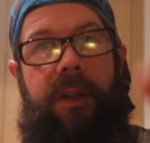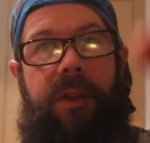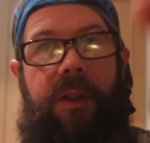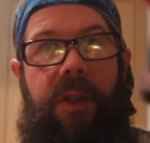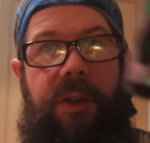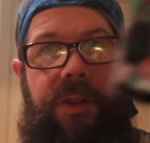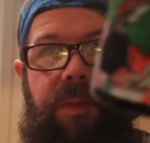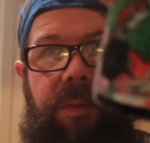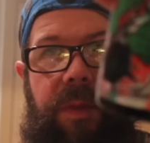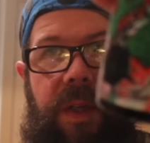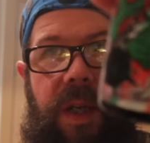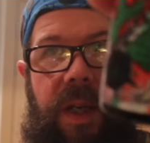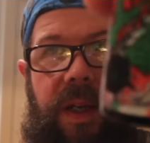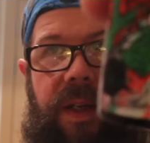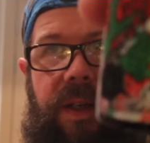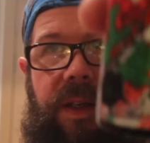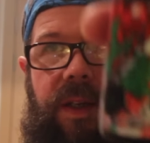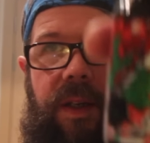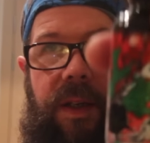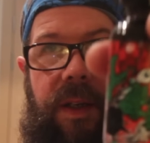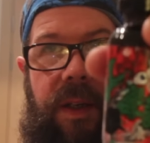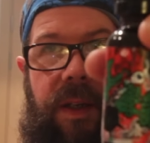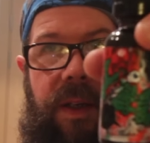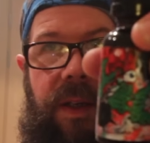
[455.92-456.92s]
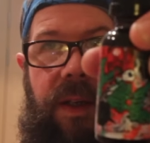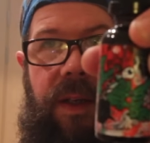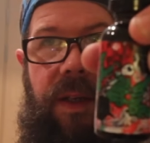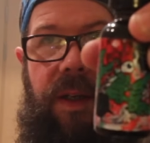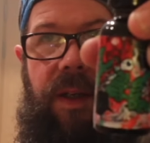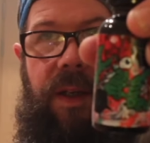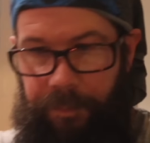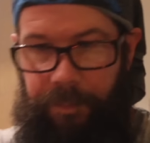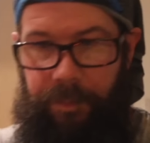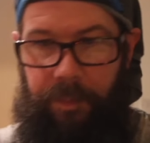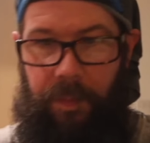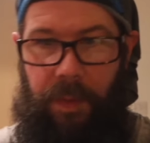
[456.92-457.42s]
Got some Yig.
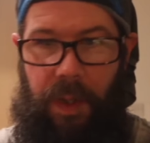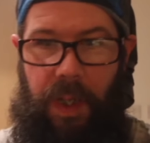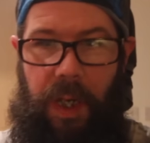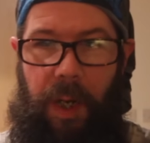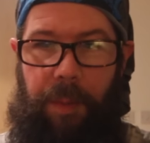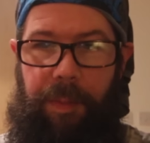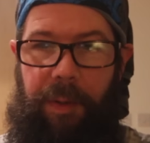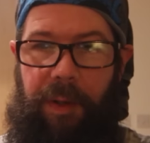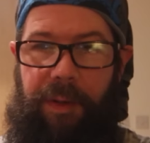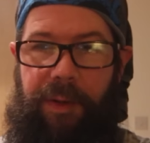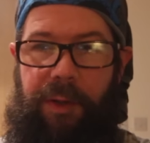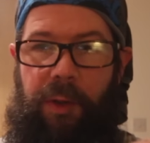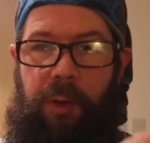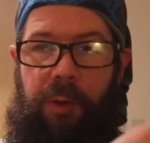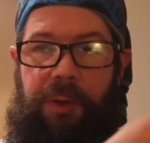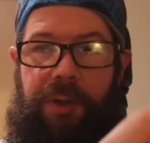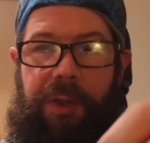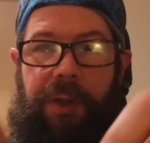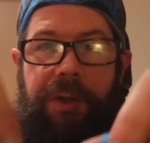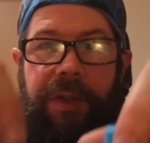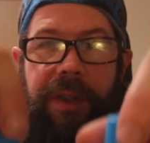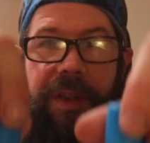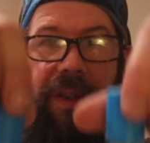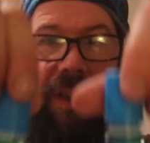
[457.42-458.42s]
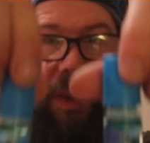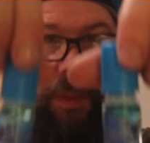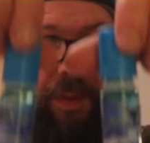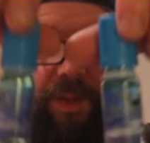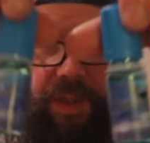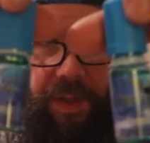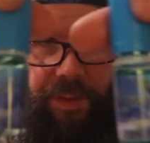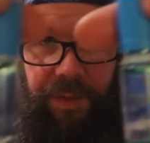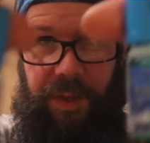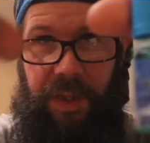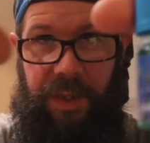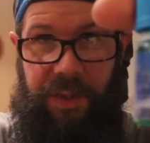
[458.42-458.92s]
A couple of Thor juices. They were
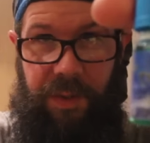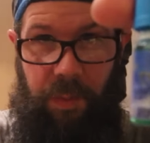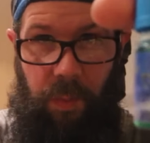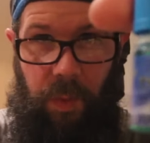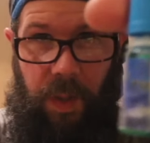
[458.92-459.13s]
giving these